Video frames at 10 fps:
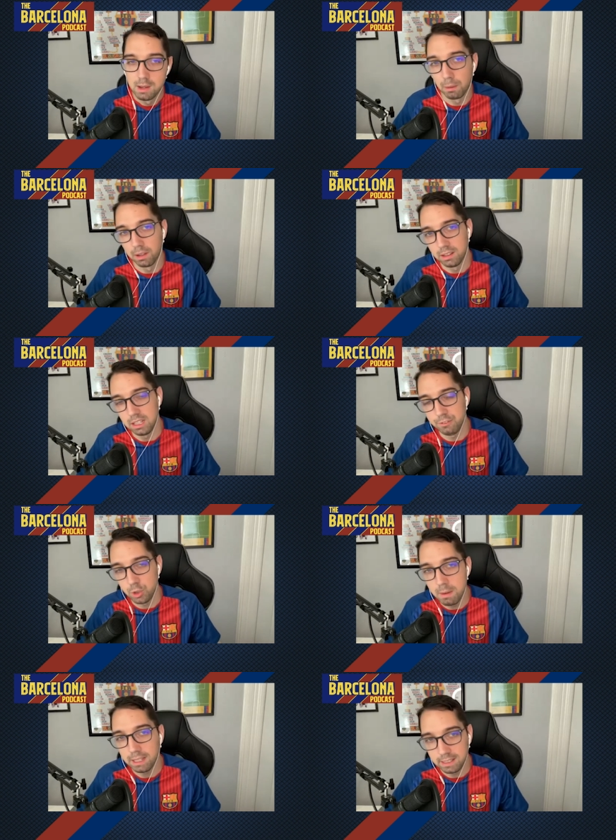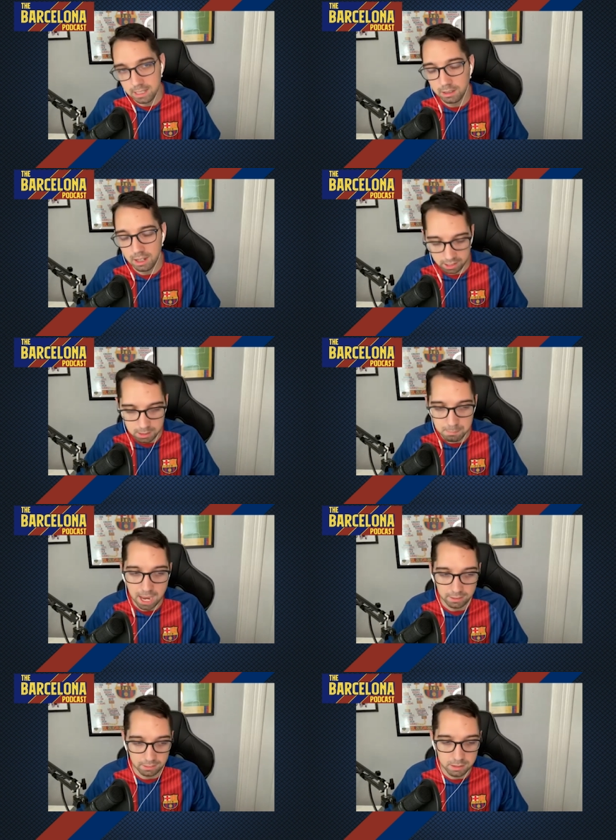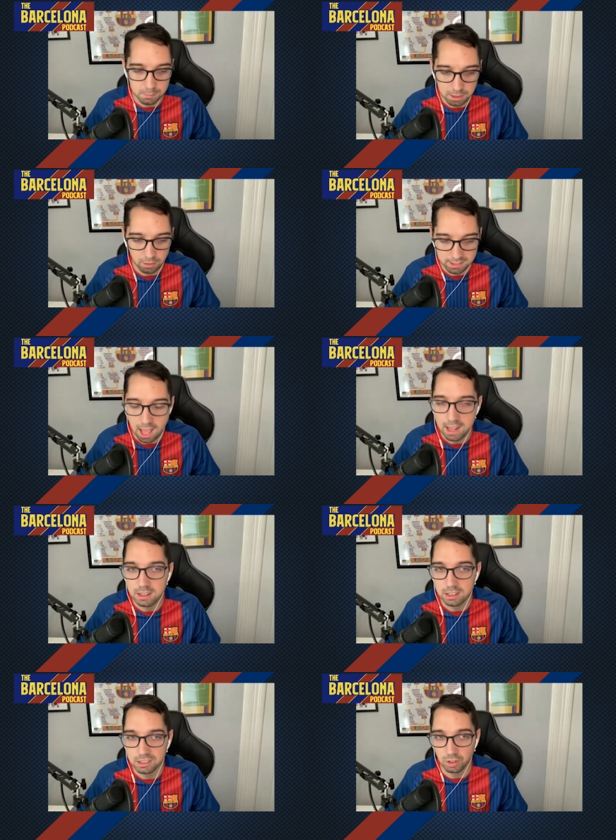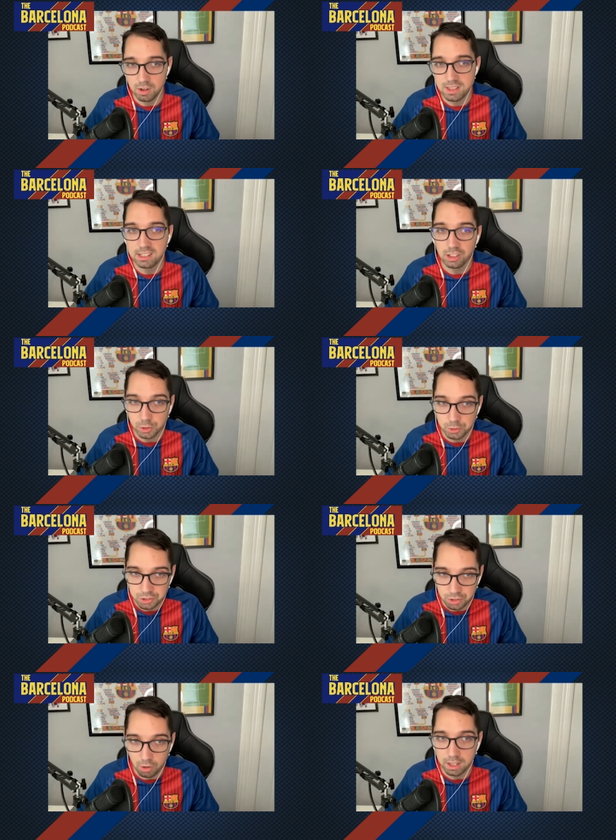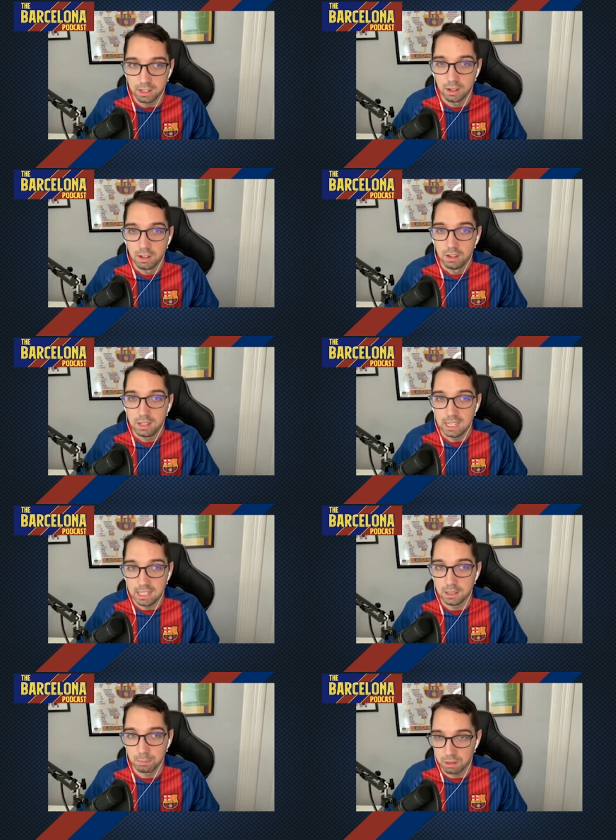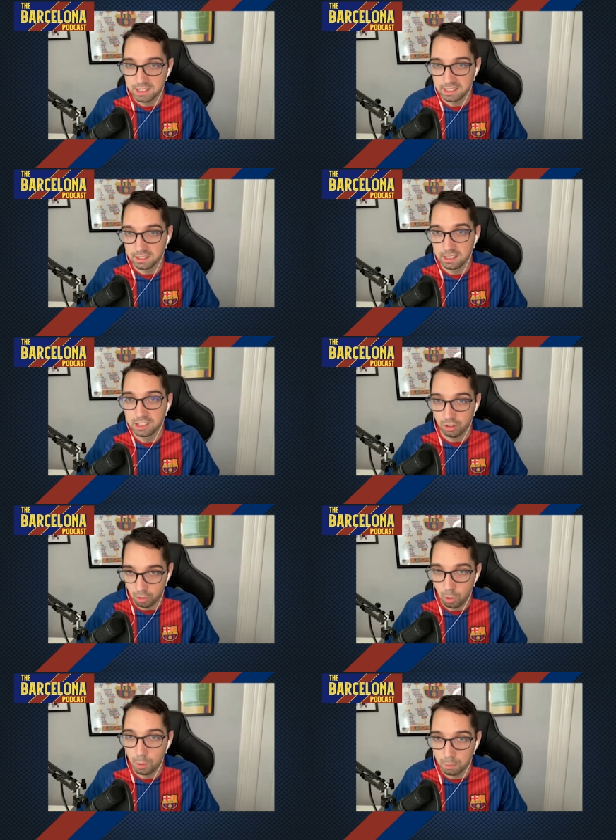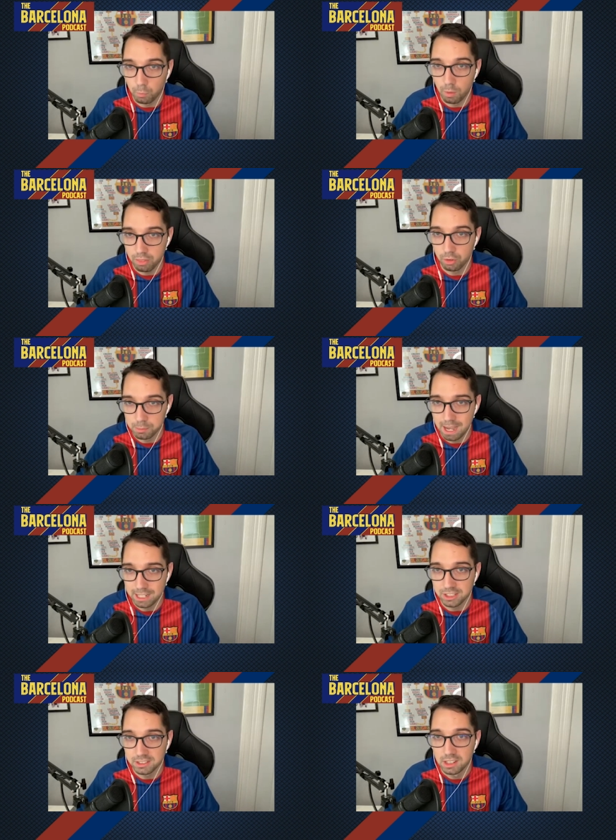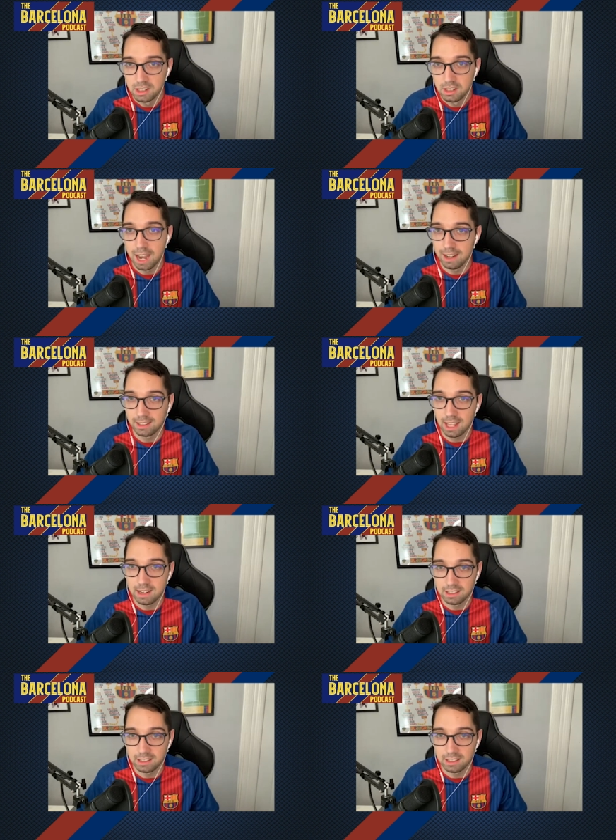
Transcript: But if you make the kind of impact that Demir has had in his starts, and he's also started in the preseason, he started all but one of those matches. And again,